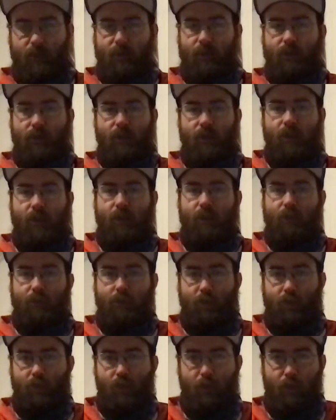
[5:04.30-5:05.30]
Detective from
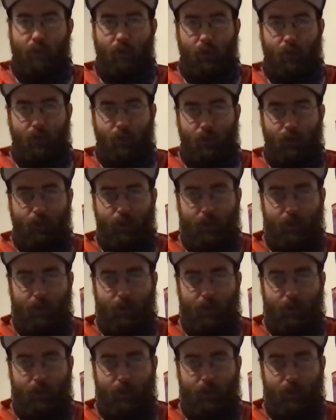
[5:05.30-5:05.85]
South Park.